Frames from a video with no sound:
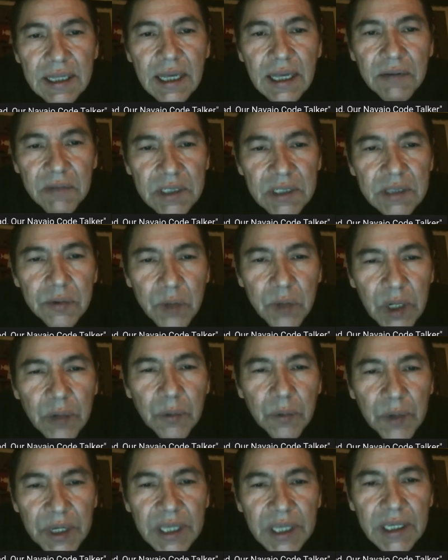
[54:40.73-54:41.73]
That was
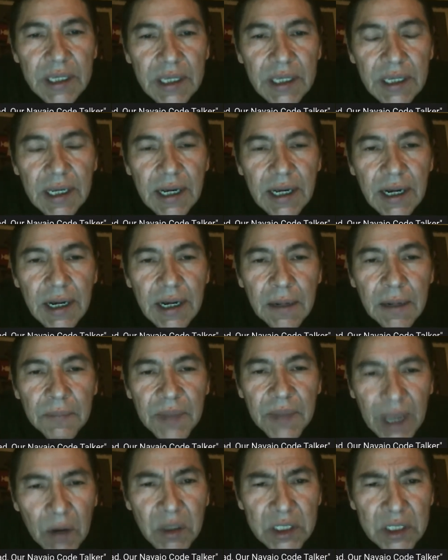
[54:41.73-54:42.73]
what we,
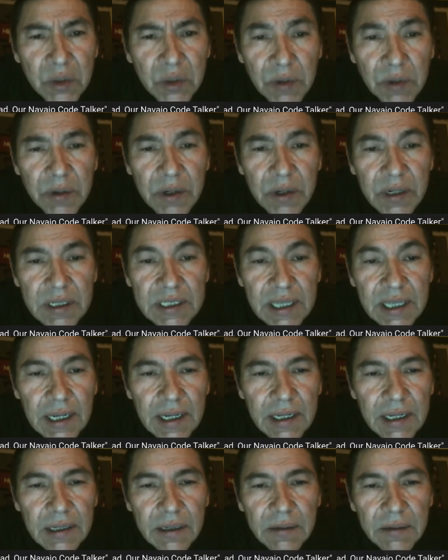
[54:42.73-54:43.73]
were
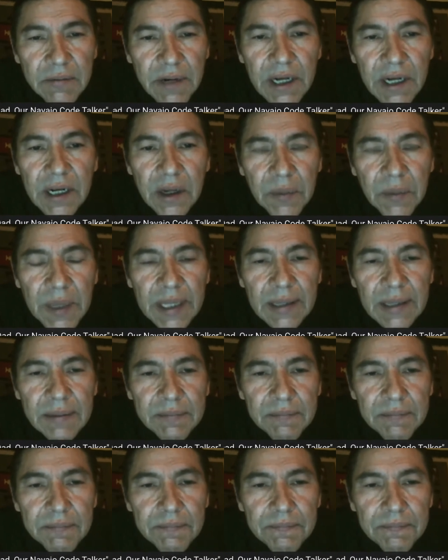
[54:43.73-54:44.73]
assigned, radio men.